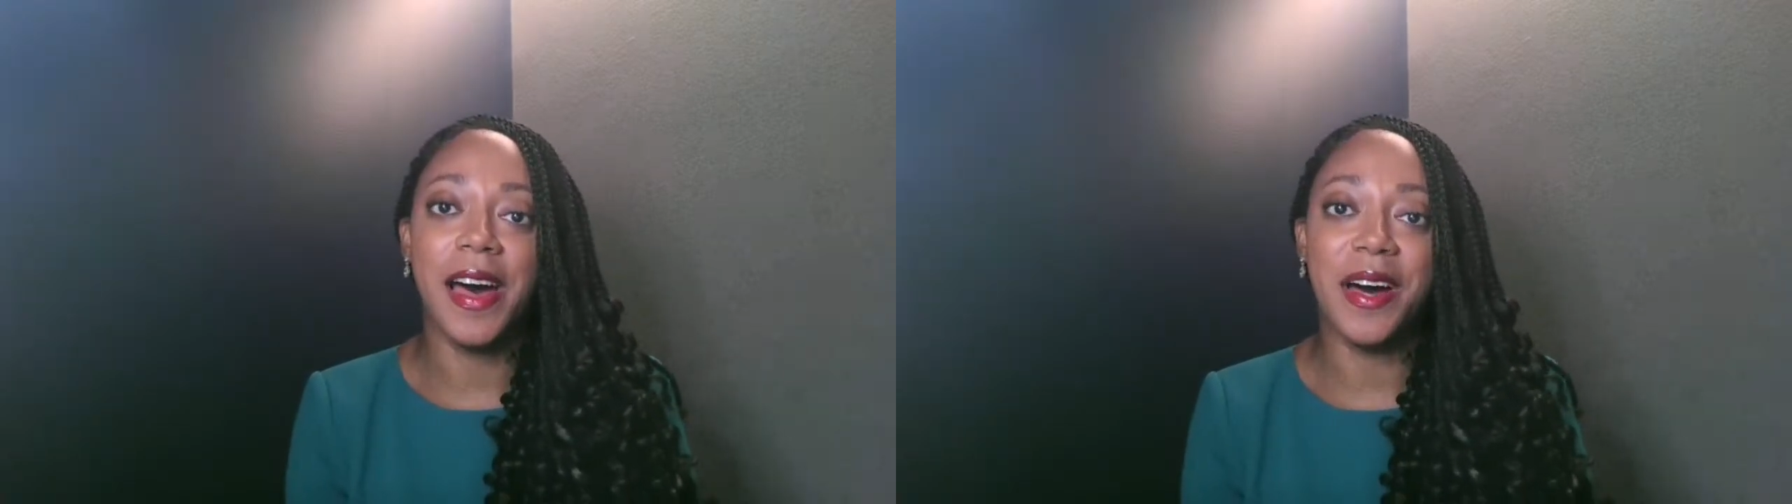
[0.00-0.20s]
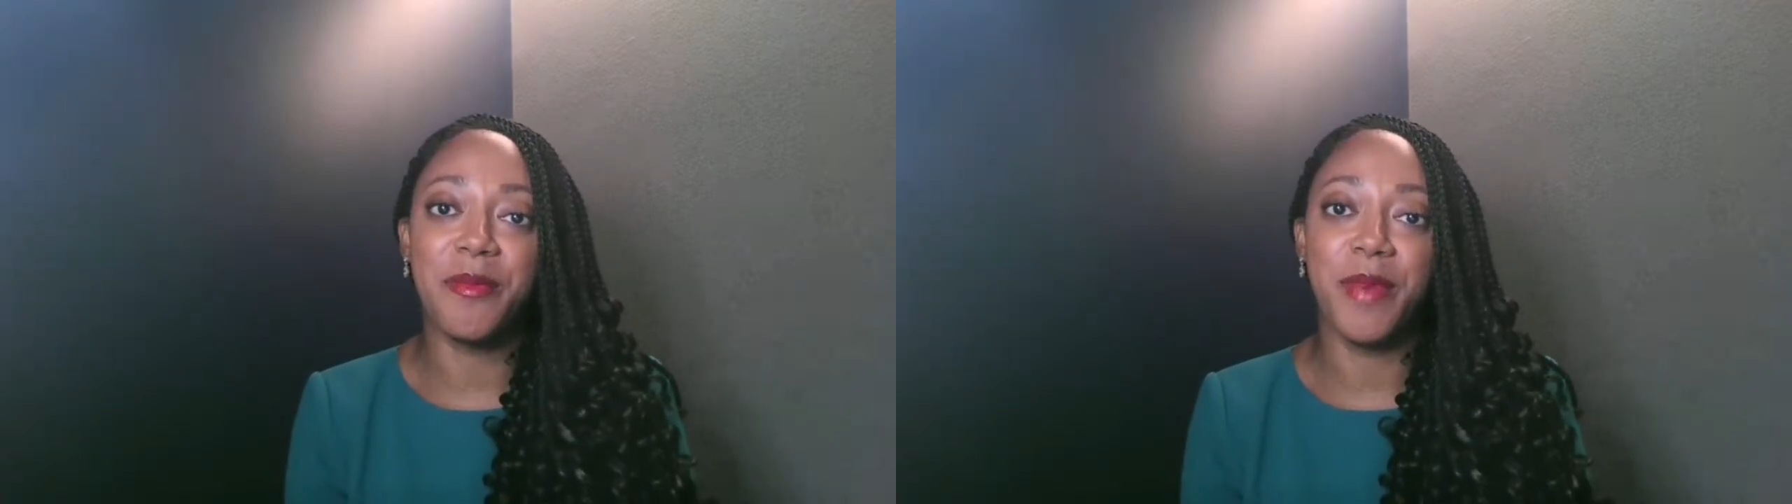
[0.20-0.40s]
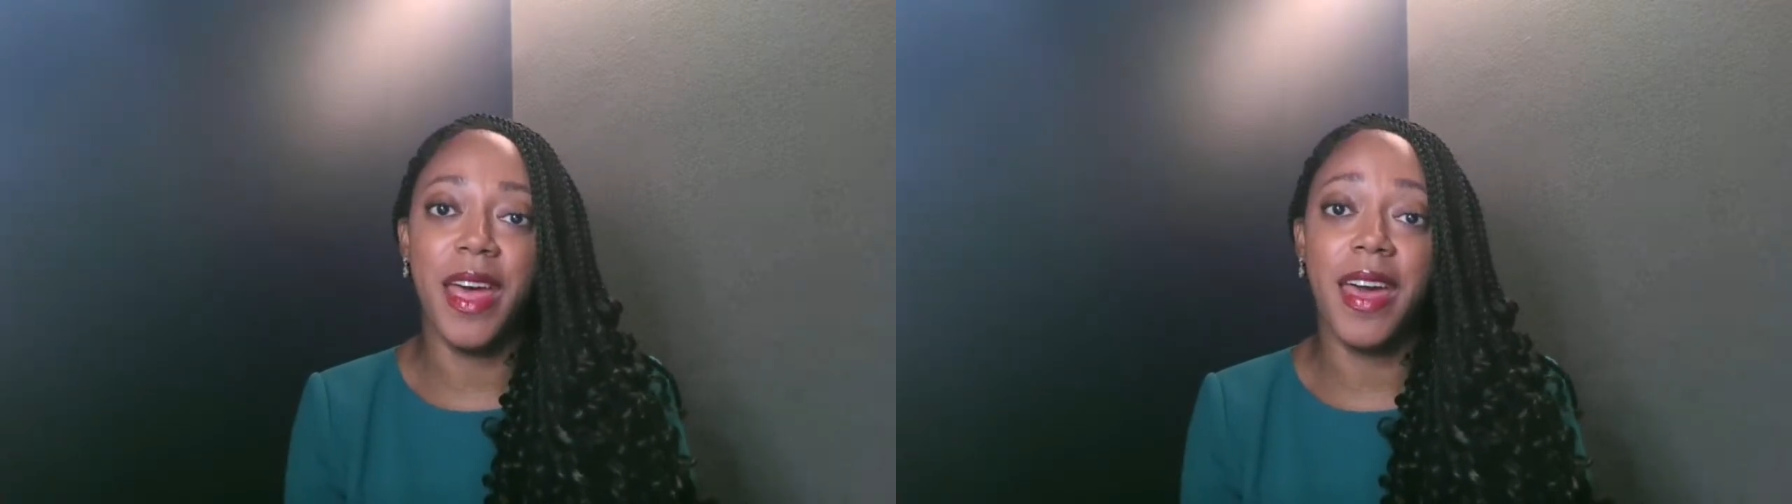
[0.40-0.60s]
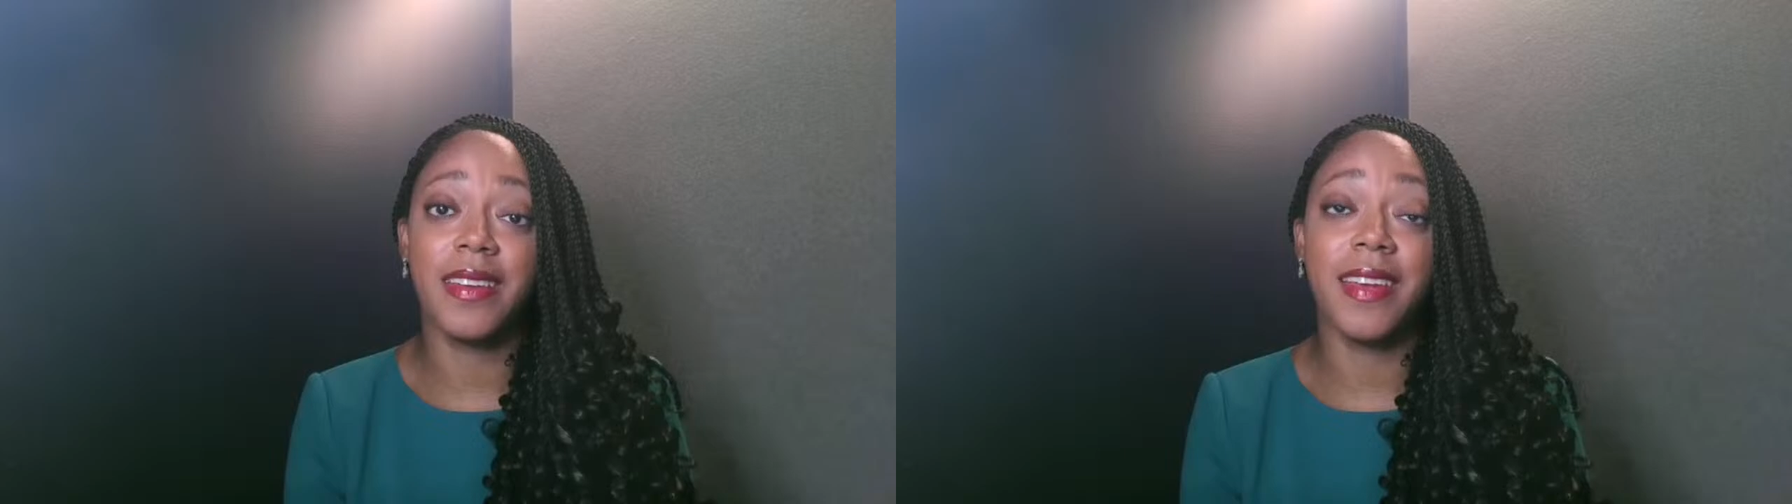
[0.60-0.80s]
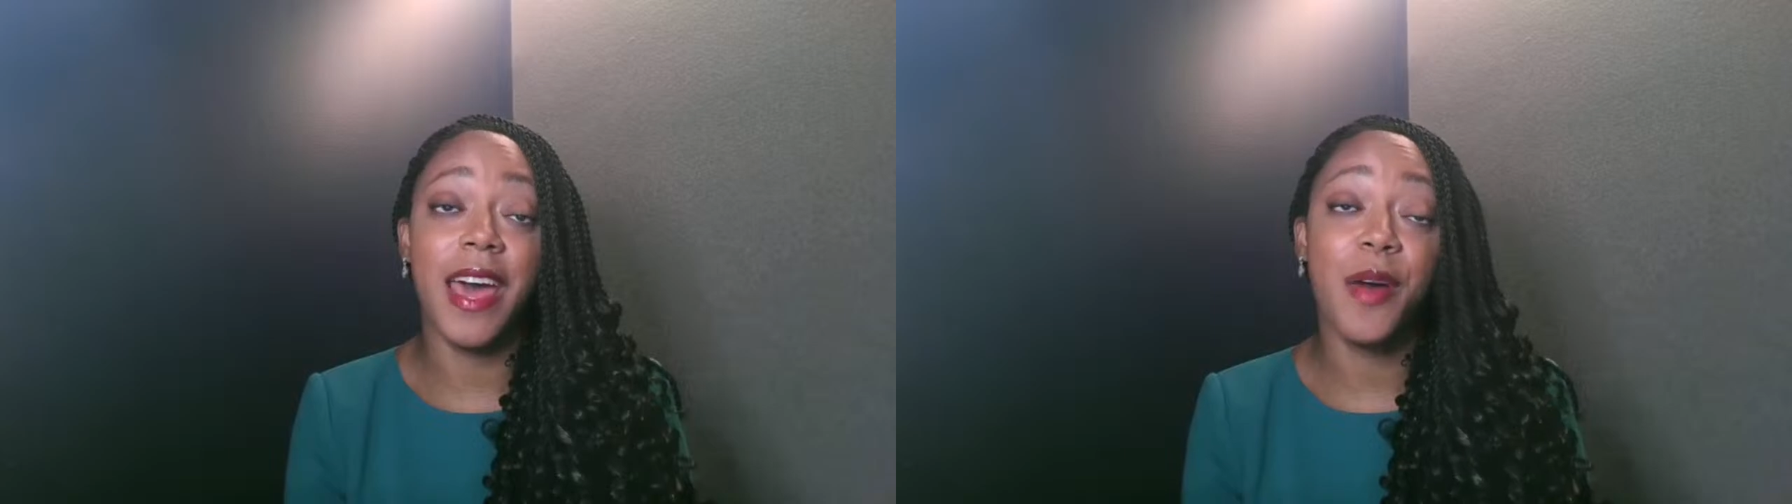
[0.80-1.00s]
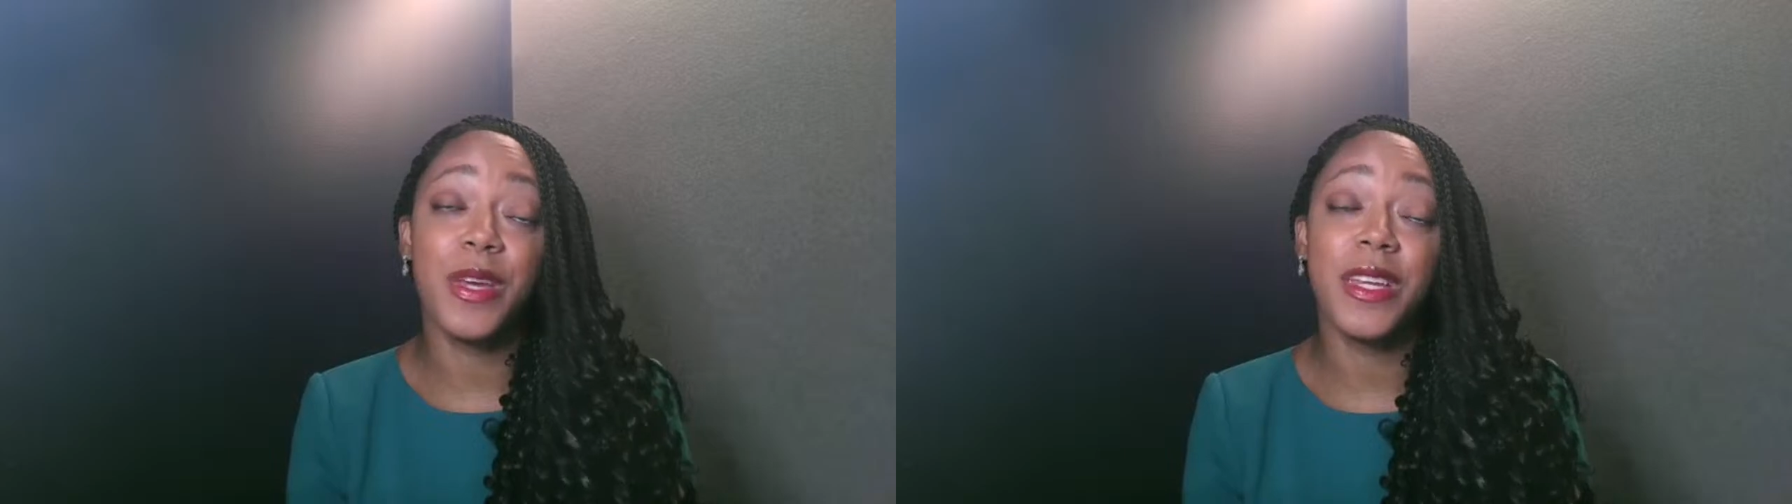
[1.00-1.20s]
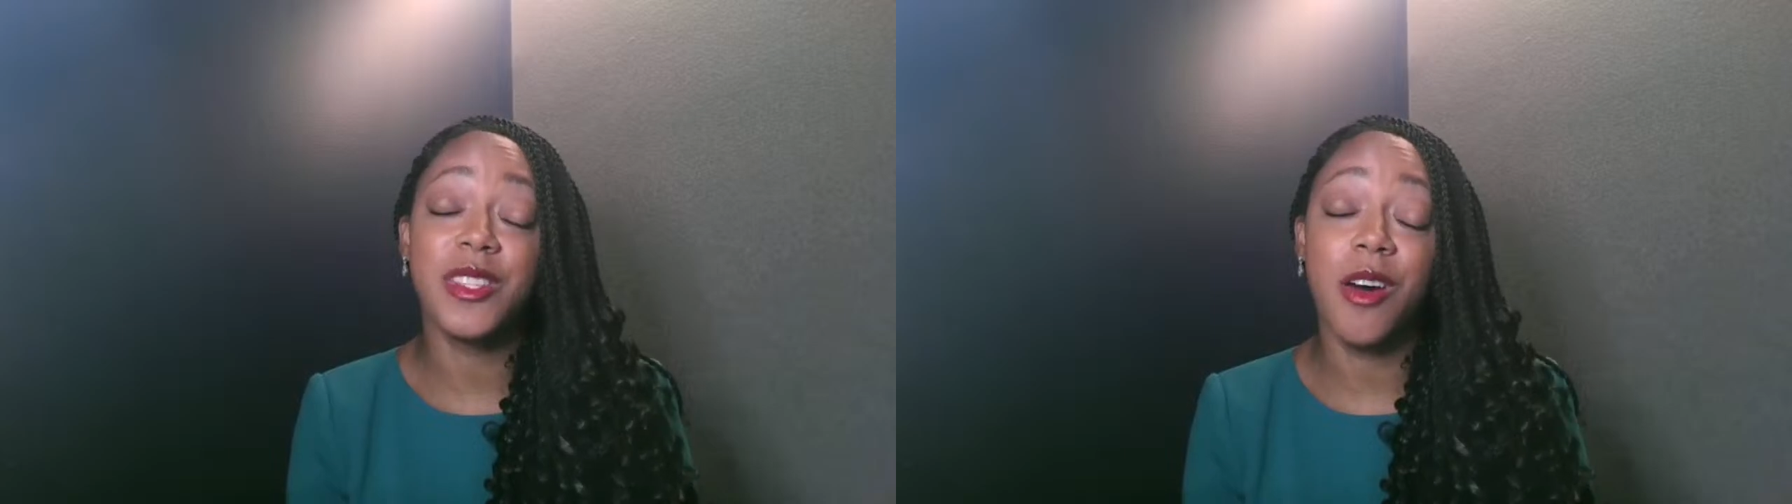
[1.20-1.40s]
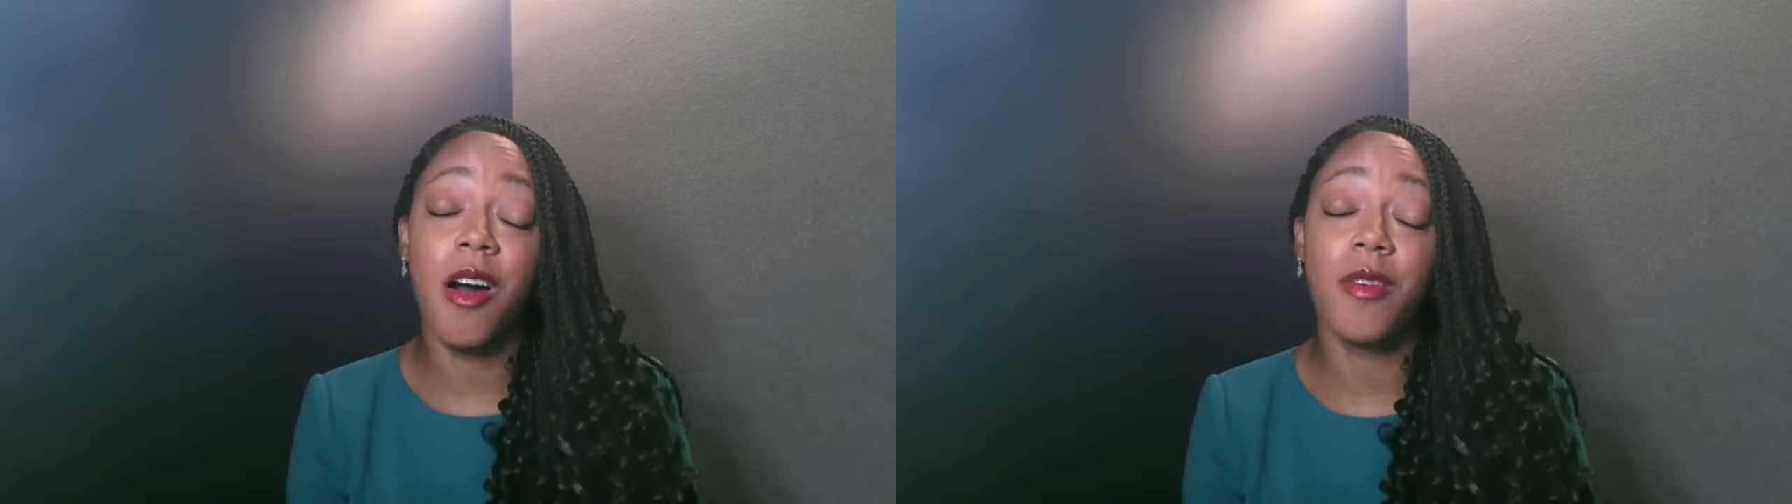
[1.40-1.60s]
And happy
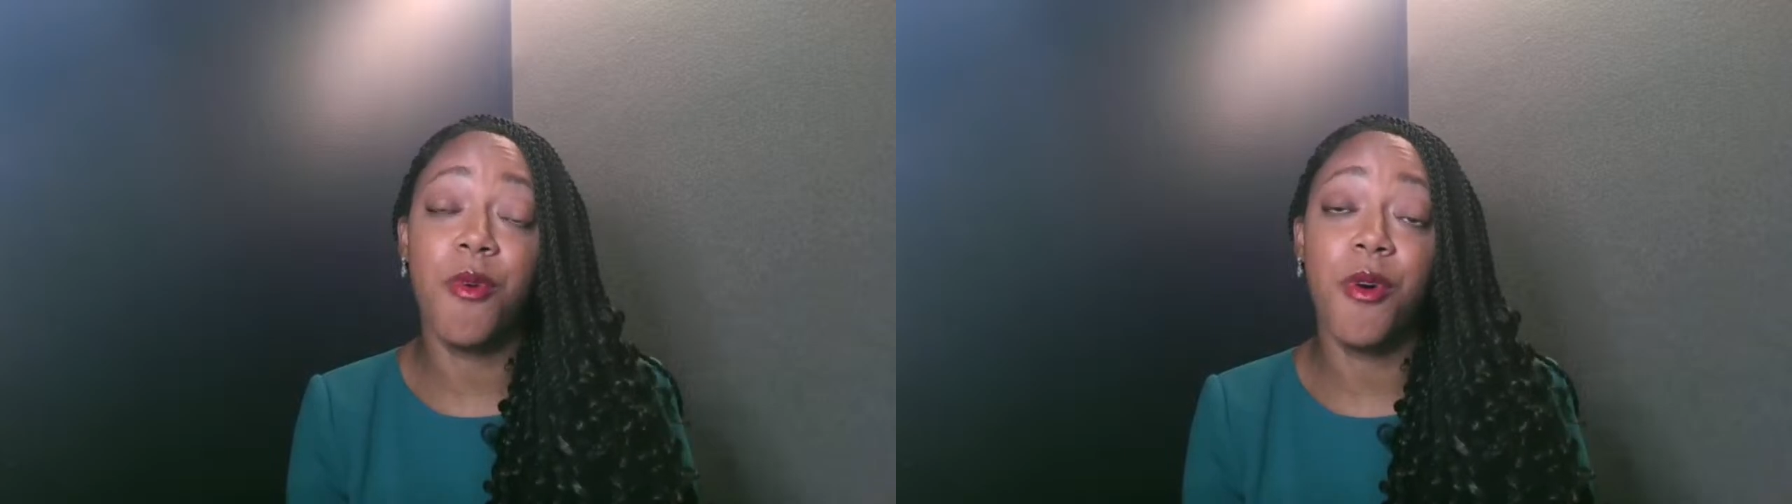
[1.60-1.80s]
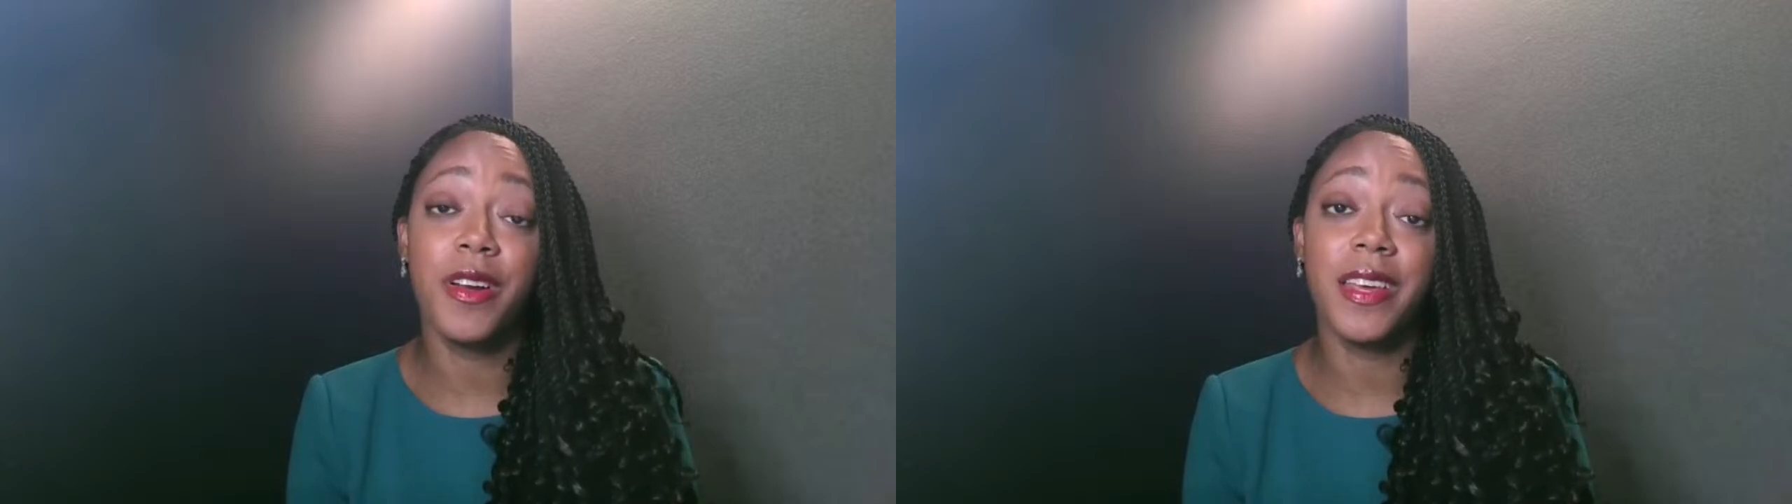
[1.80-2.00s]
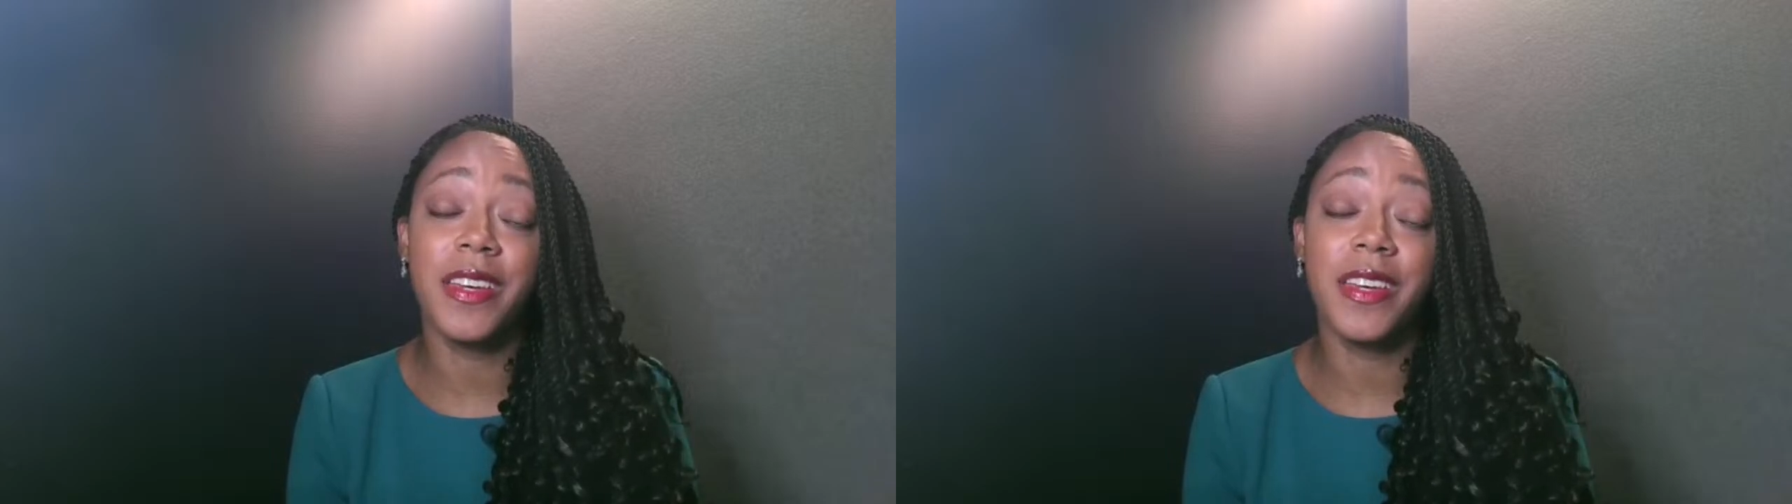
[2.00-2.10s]
to talk more,